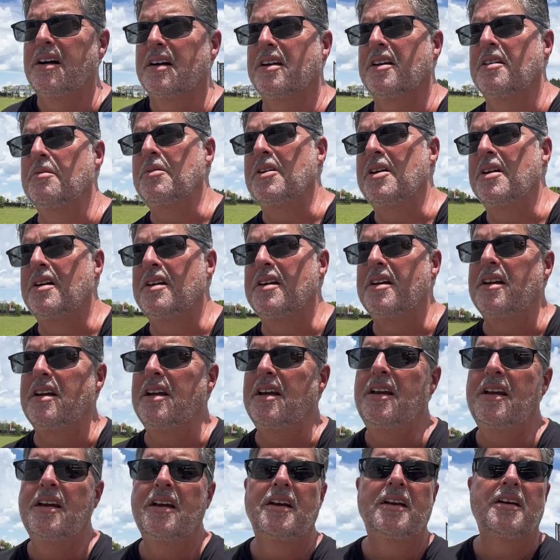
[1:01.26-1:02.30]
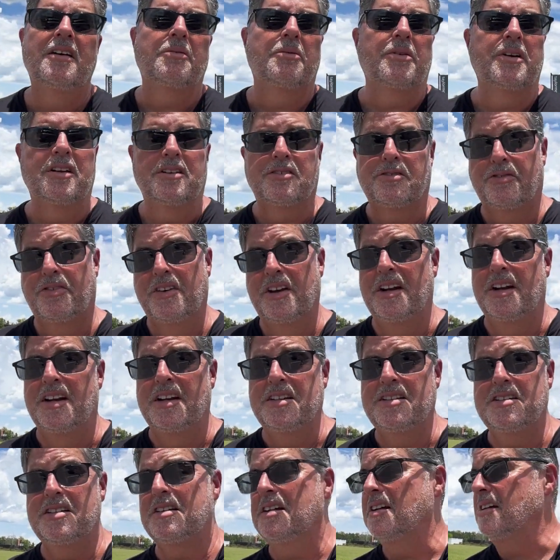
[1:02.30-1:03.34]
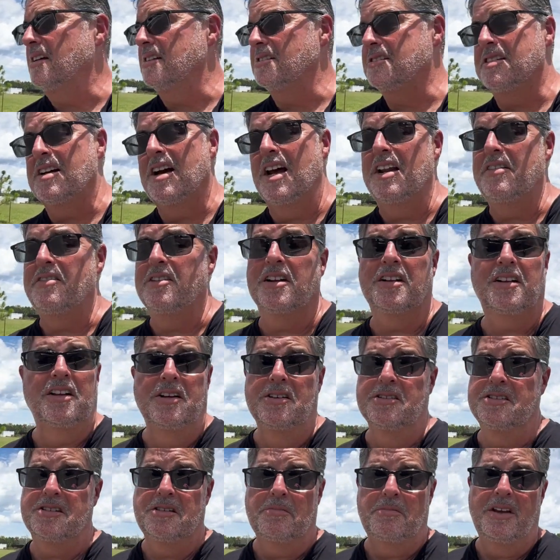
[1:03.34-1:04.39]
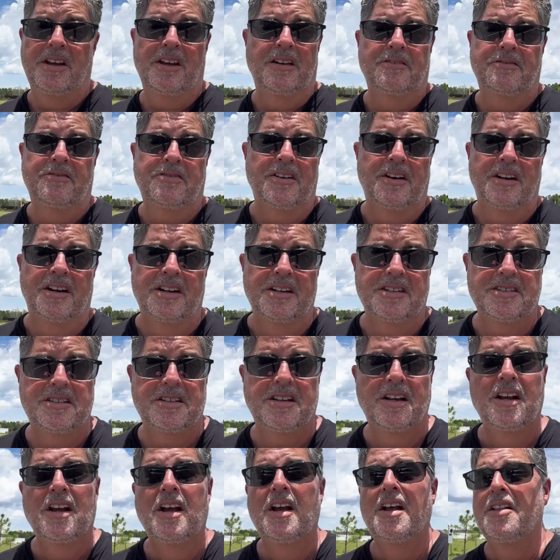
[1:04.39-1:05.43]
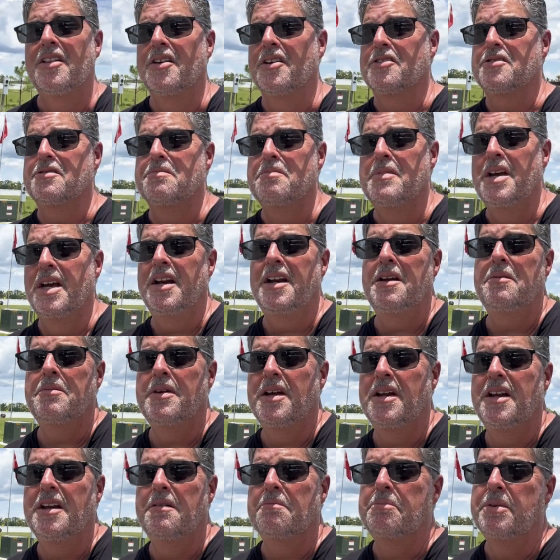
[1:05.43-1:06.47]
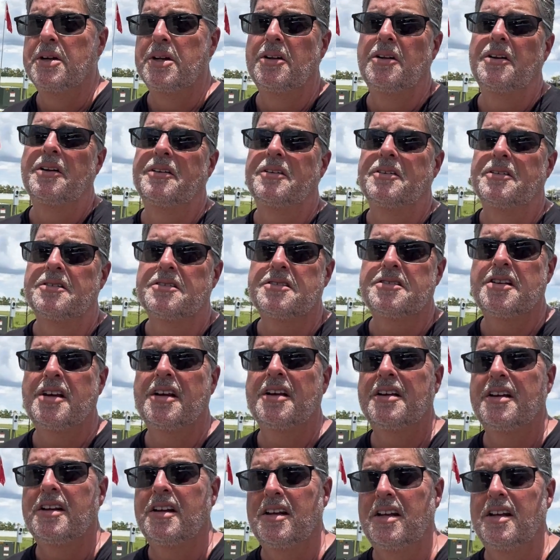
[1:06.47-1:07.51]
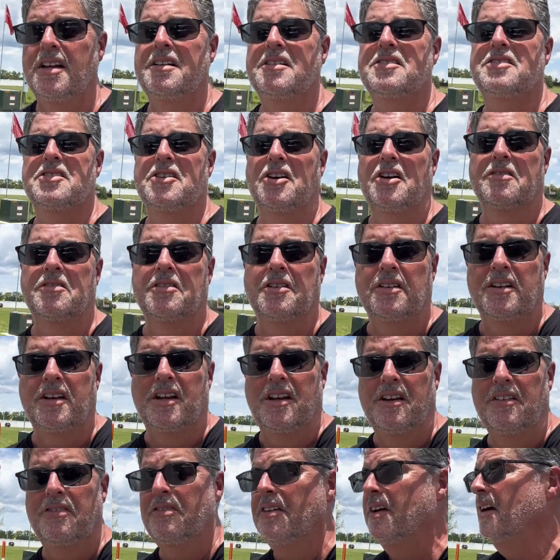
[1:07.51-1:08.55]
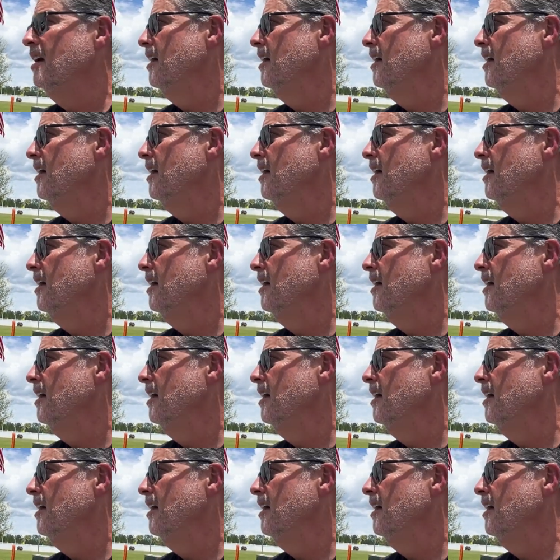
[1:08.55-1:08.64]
community when it's finished. It's not even close to being finished. There's many, many builders in Silverleaf,